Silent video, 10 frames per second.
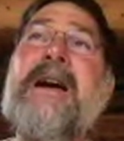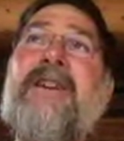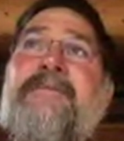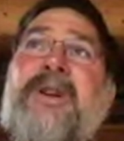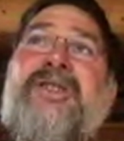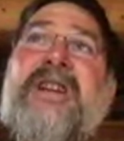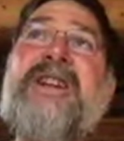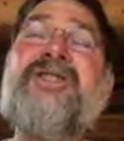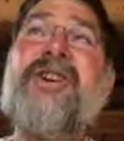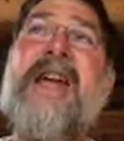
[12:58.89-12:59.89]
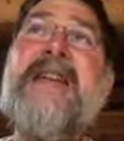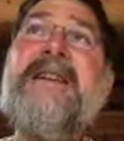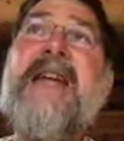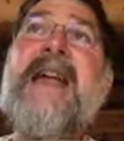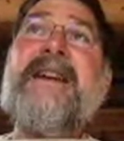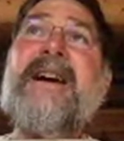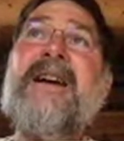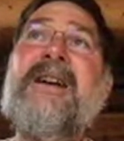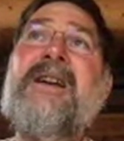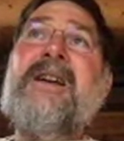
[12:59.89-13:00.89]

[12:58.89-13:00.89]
of procedure and data,